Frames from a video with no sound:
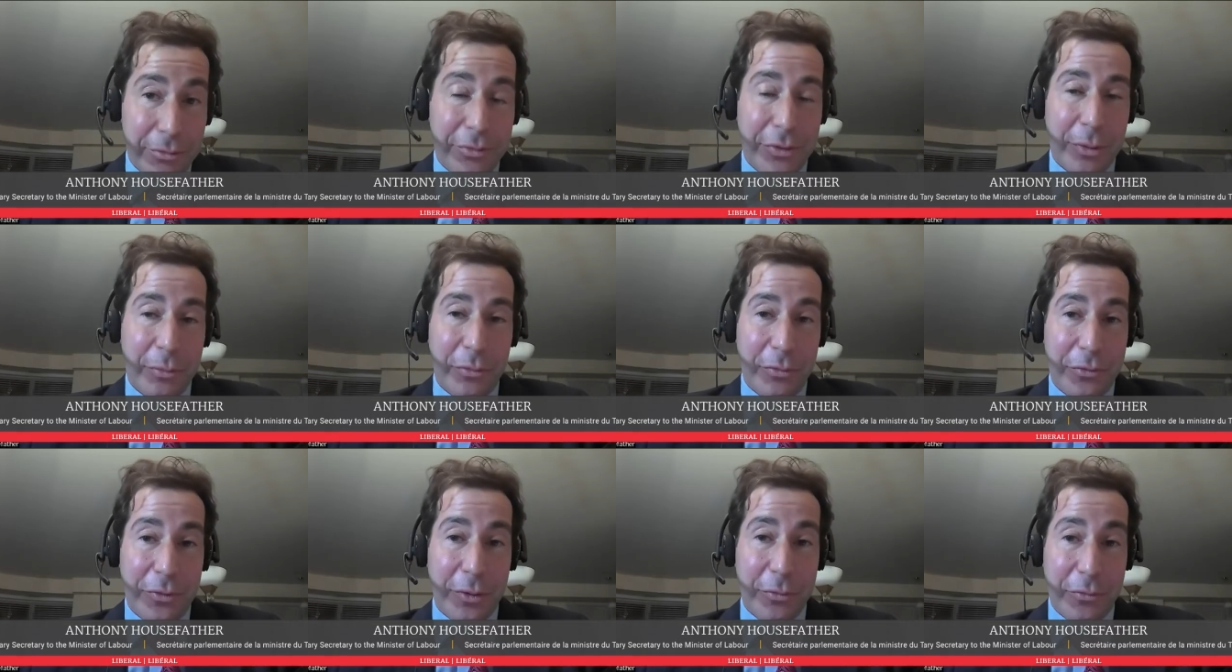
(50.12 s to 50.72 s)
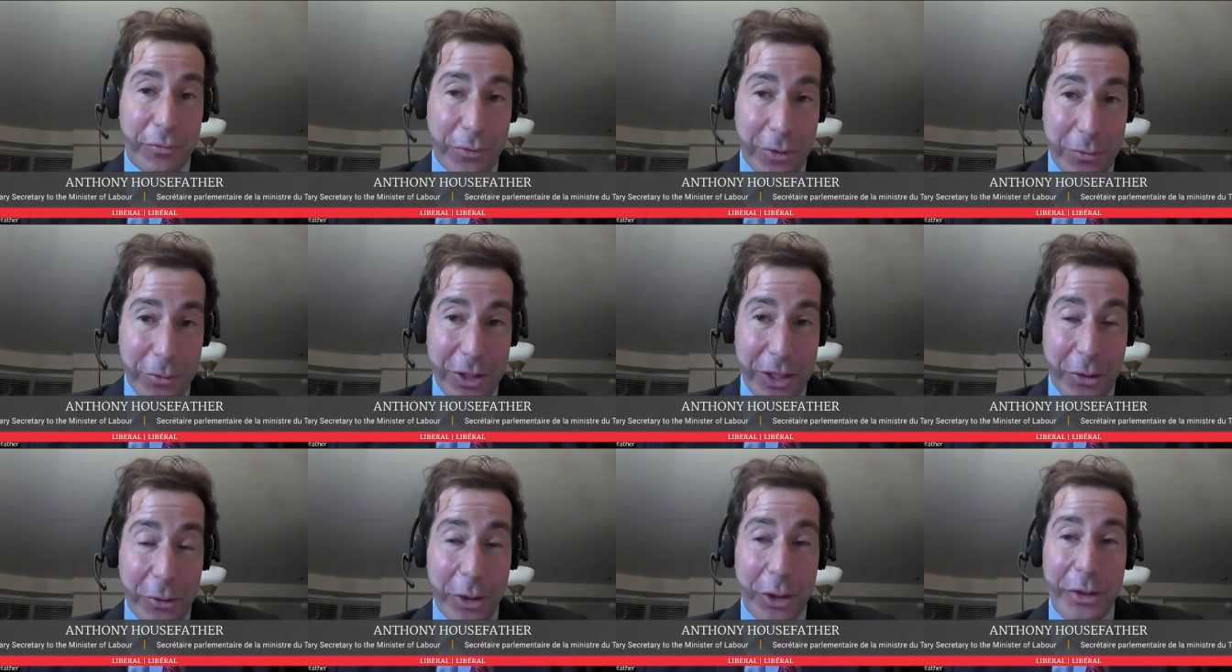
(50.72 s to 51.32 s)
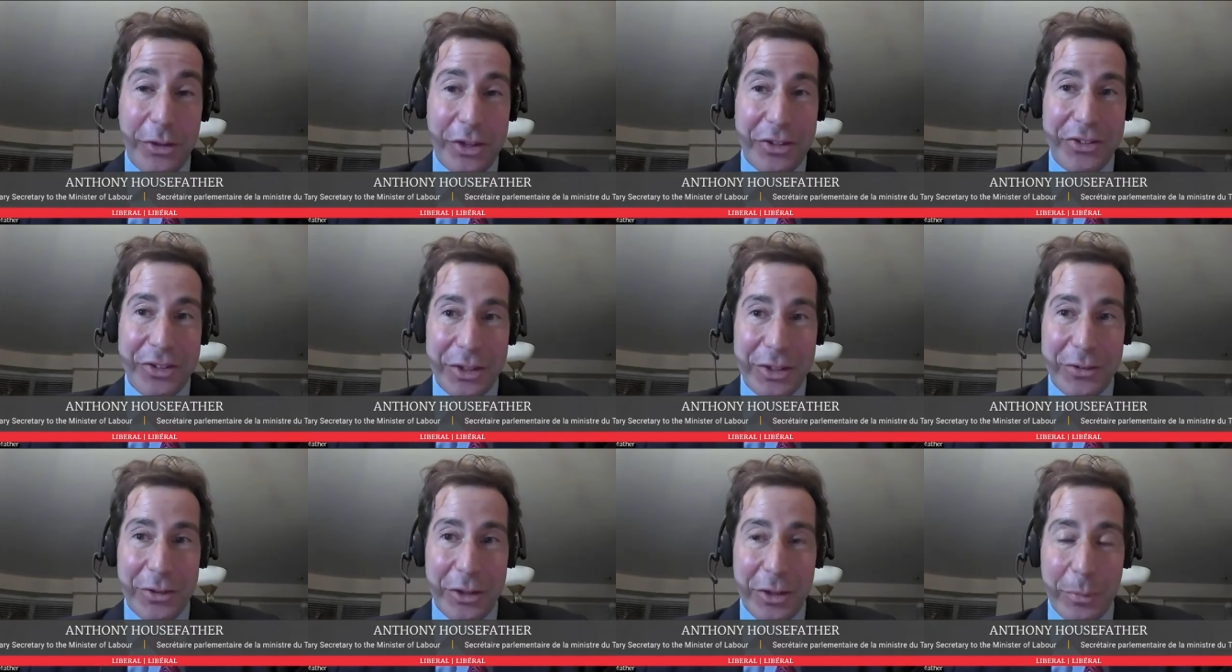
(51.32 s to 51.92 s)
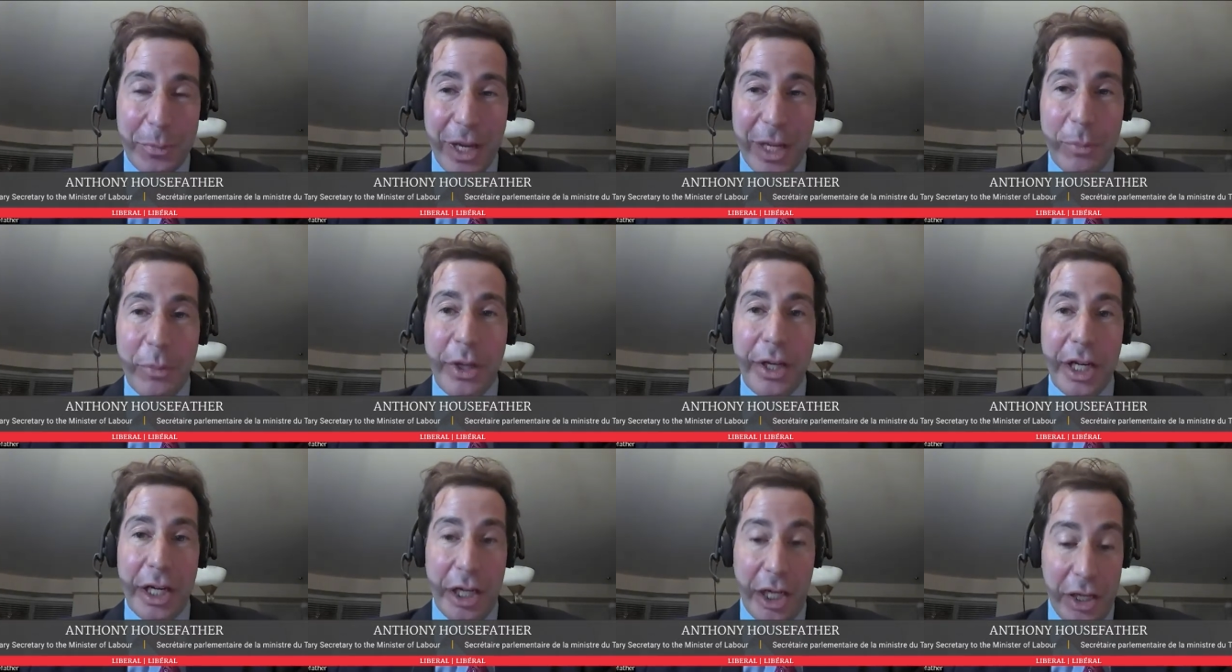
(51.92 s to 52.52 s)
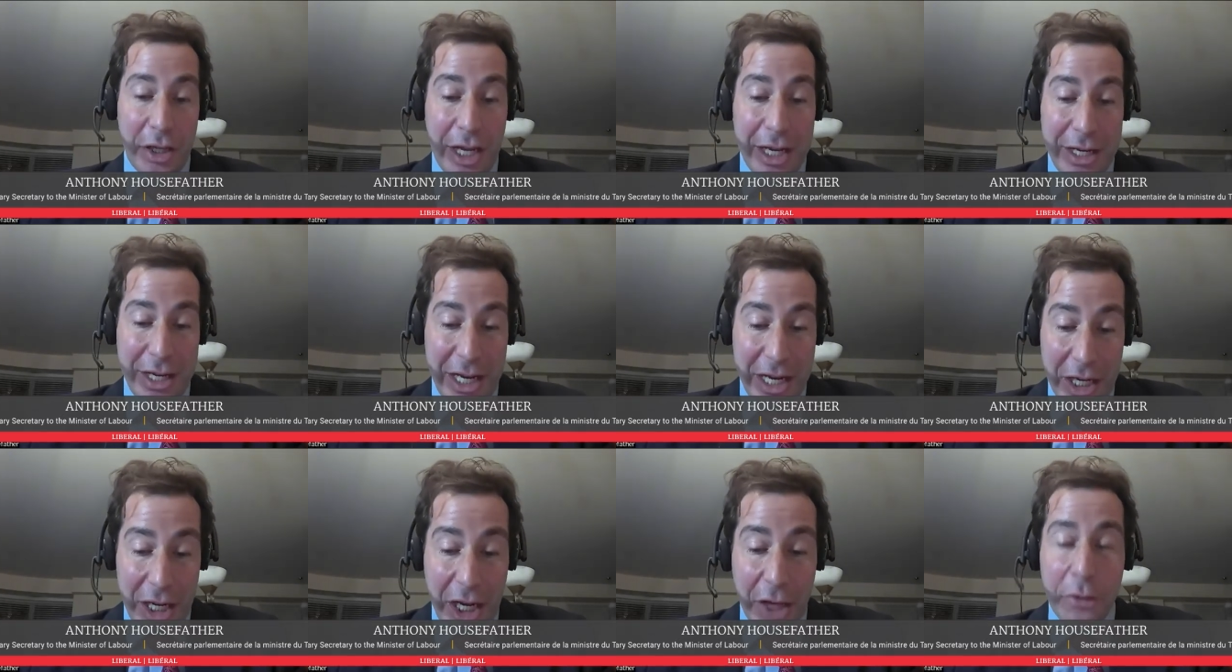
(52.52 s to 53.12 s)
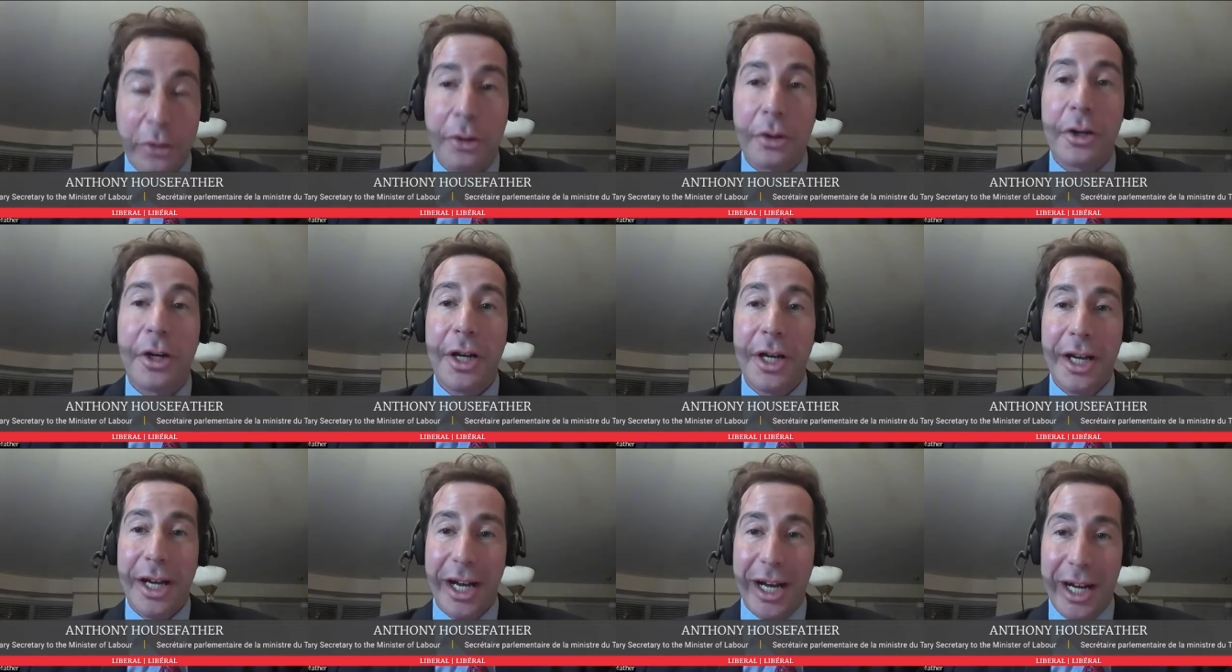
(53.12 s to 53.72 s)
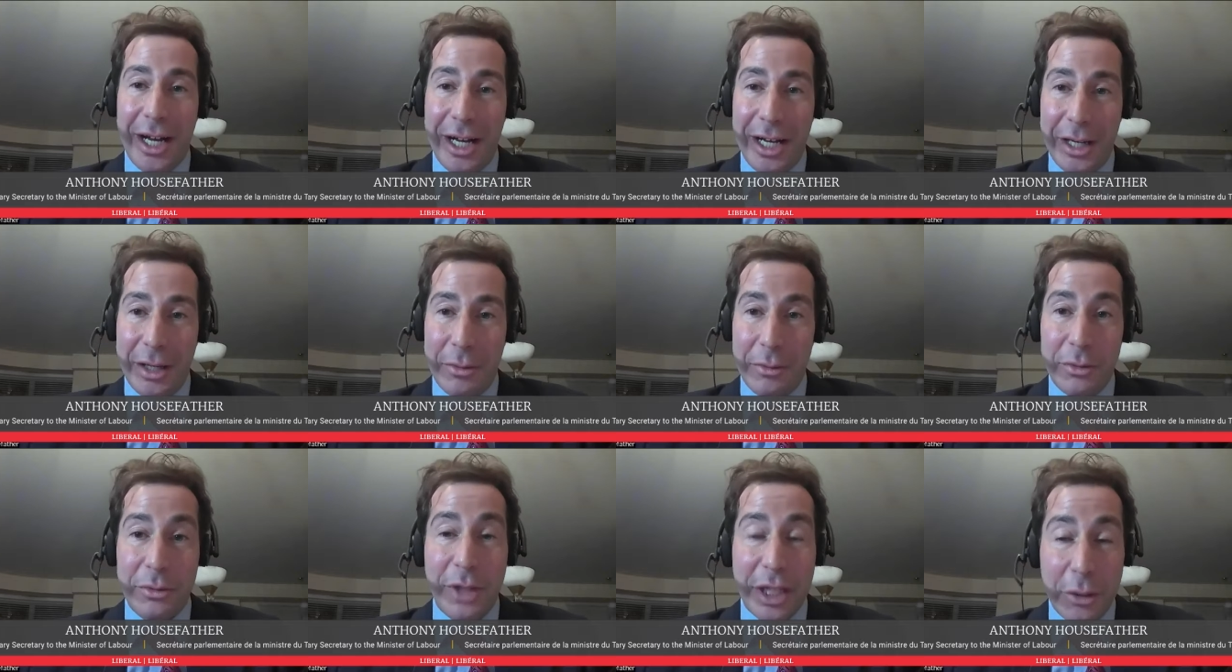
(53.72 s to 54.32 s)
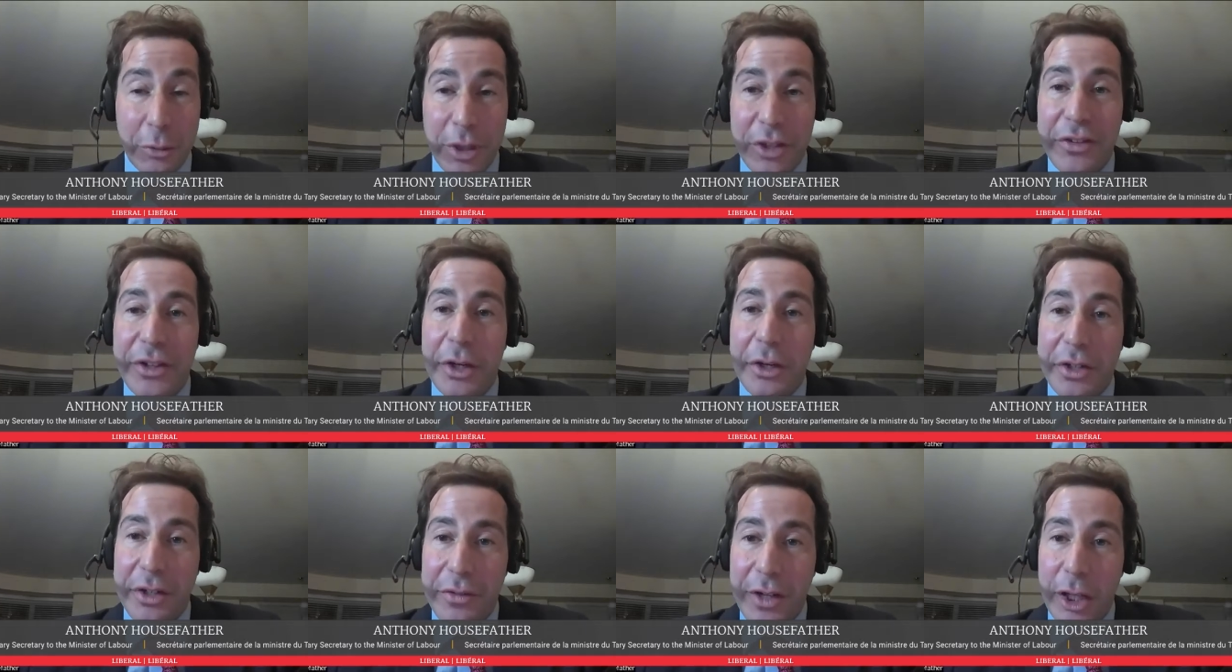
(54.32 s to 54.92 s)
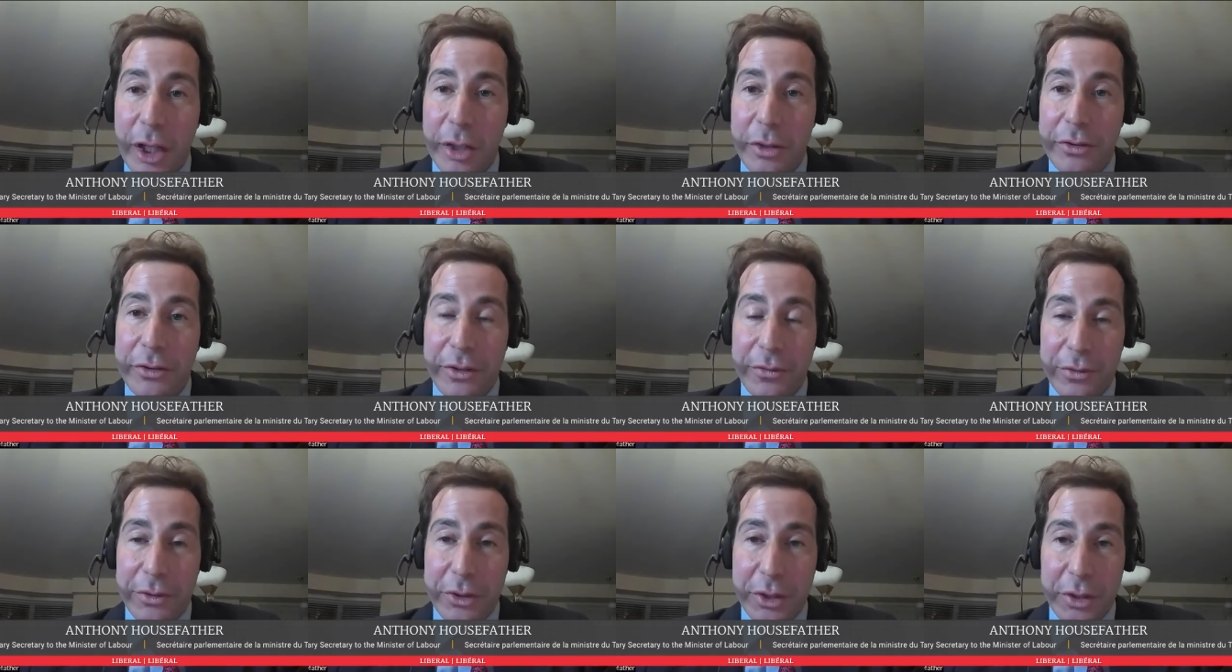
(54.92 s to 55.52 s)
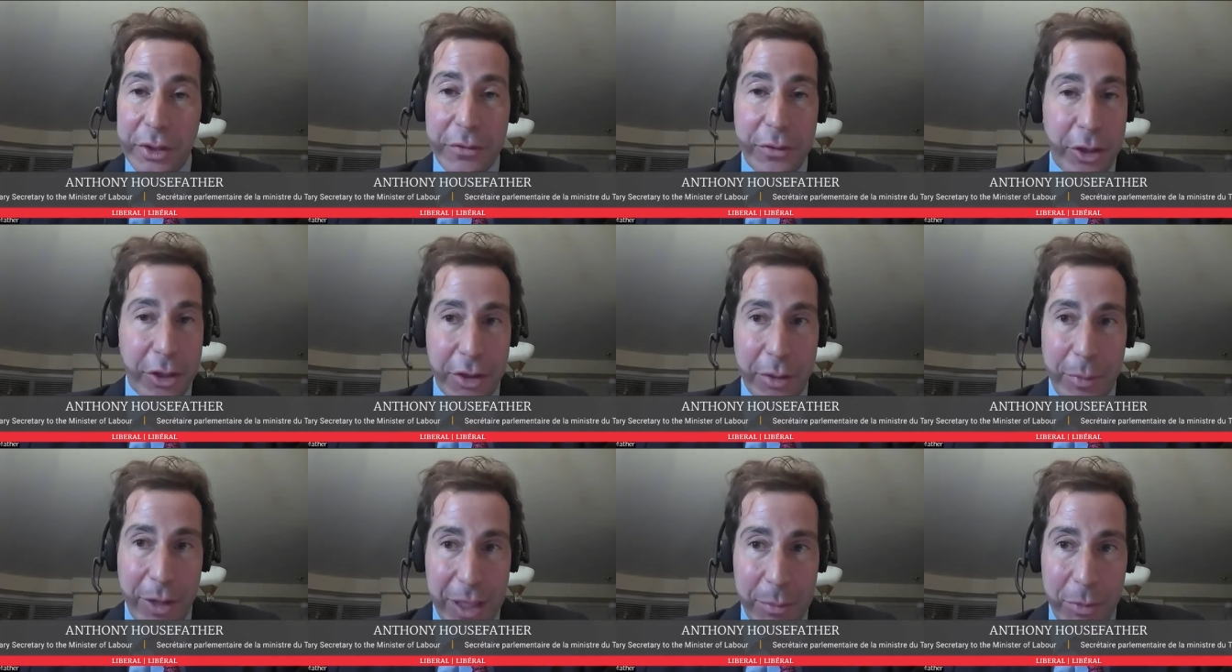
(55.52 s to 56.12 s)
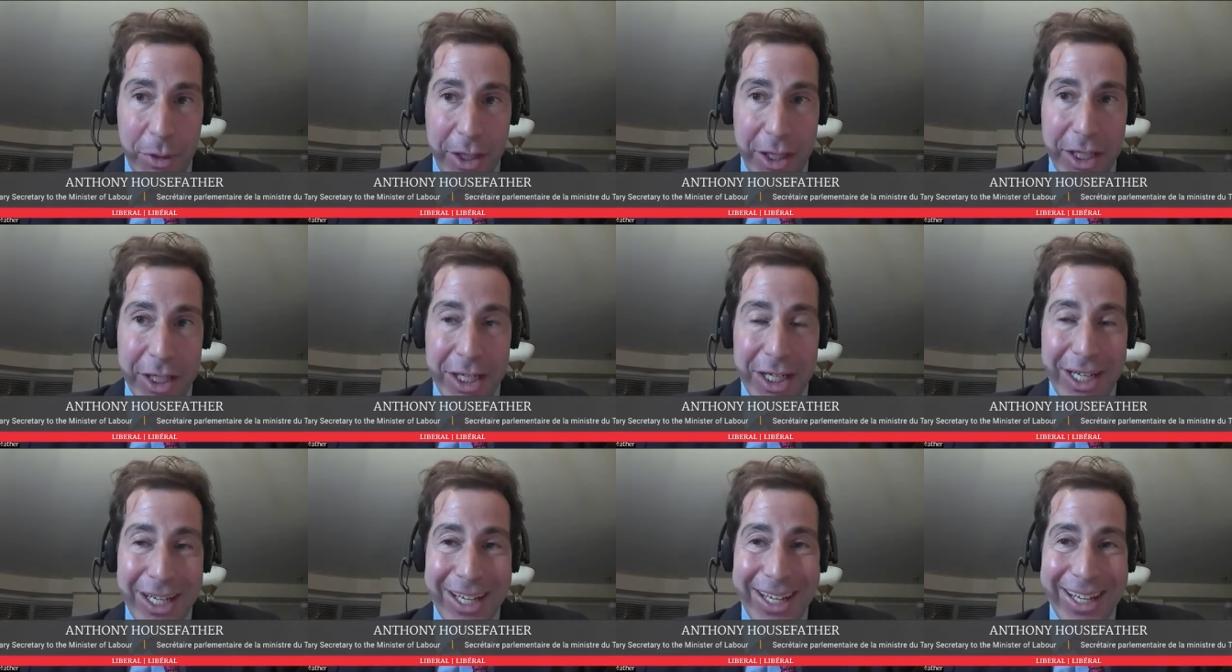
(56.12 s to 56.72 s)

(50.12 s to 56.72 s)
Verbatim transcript: from from from the oil that's delivered in the pipeline and and, and other uh, liquids that are developed, de- delivered on the pipeline.